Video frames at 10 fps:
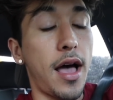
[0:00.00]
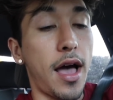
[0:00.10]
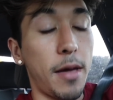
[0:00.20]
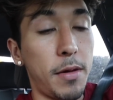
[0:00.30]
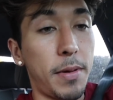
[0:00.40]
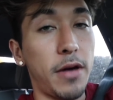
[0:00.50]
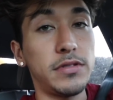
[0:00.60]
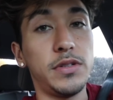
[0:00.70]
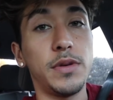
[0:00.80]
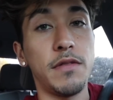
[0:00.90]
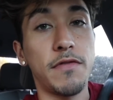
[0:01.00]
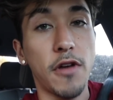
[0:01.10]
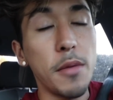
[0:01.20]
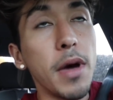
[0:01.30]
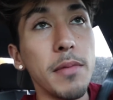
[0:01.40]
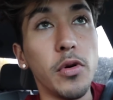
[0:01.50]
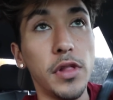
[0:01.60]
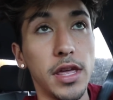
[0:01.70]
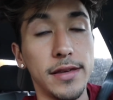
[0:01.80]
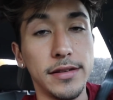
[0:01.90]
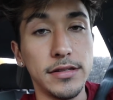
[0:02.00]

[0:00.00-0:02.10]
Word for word: I'm about to confront my bully.